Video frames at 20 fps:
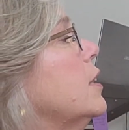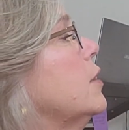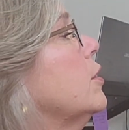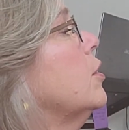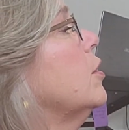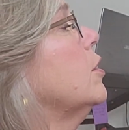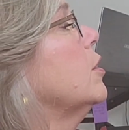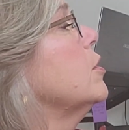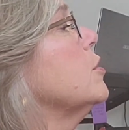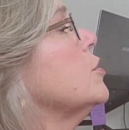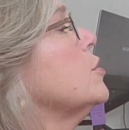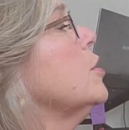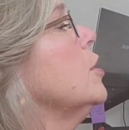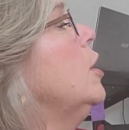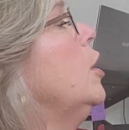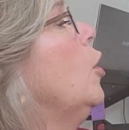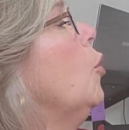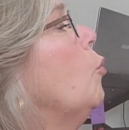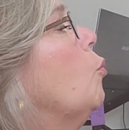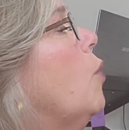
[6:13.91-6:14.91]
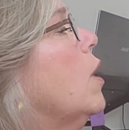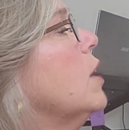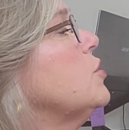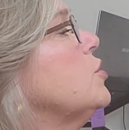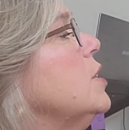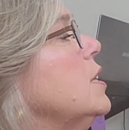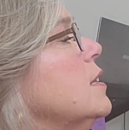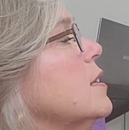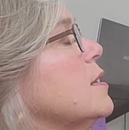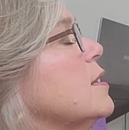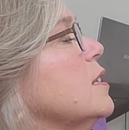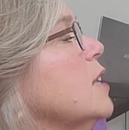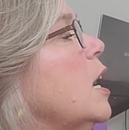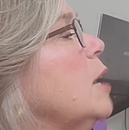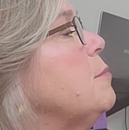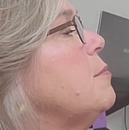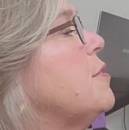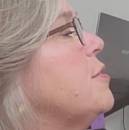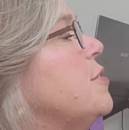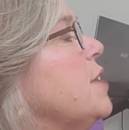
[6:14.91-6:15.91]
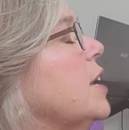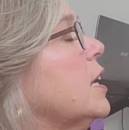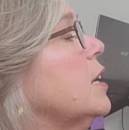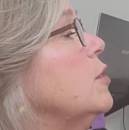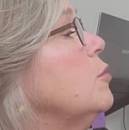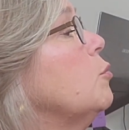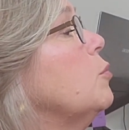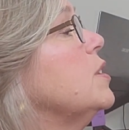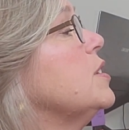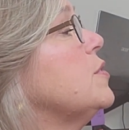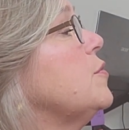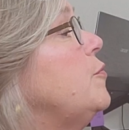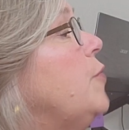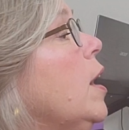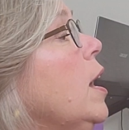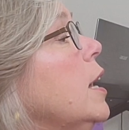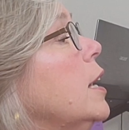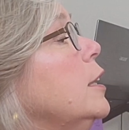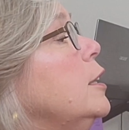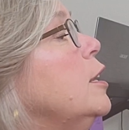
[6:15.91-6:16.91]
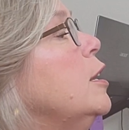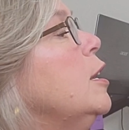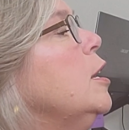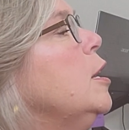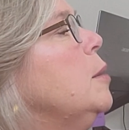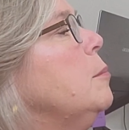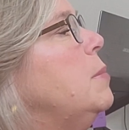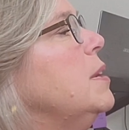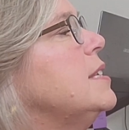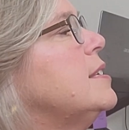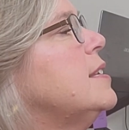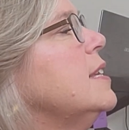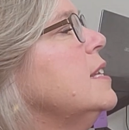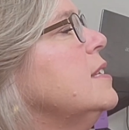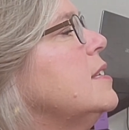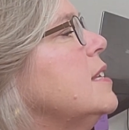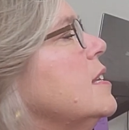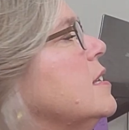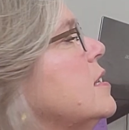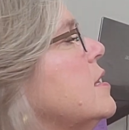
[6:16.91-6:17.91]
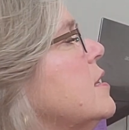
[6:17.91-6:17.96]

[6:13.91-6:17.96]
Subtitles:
at hers. Watching the slime thicken was fun, but since it